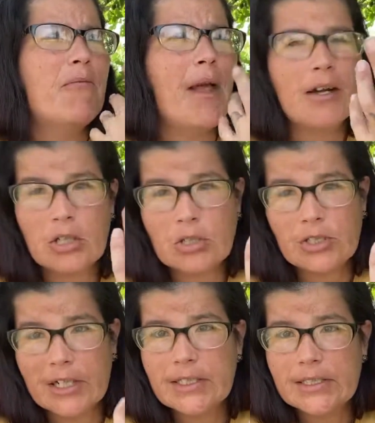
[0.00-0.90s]
fangirl
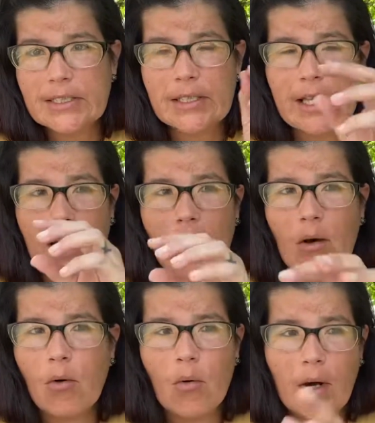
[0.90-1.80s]
chicks that
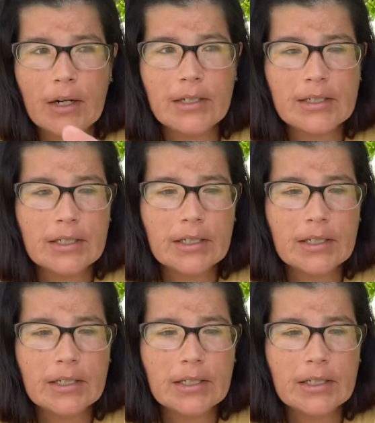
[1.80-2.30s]
wanted to,